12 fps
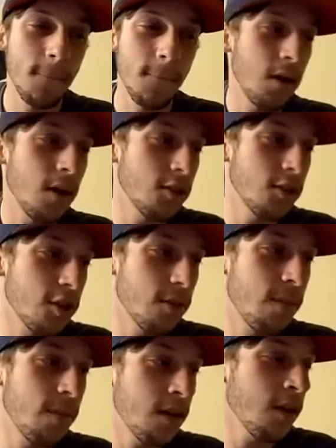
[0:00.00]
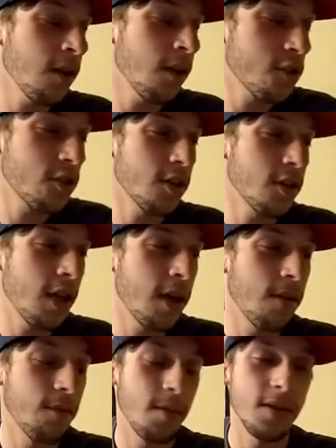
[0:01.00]
unsure
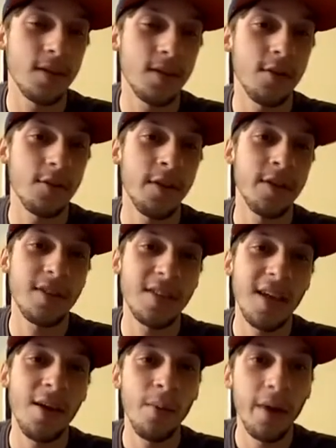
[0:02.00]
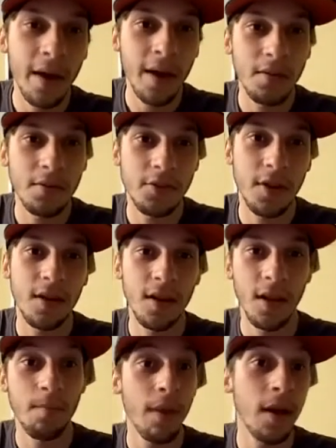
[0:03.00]
game for me, so I was trying to stay away on
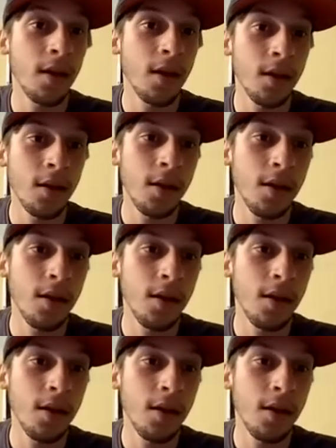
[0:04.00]
betting on it.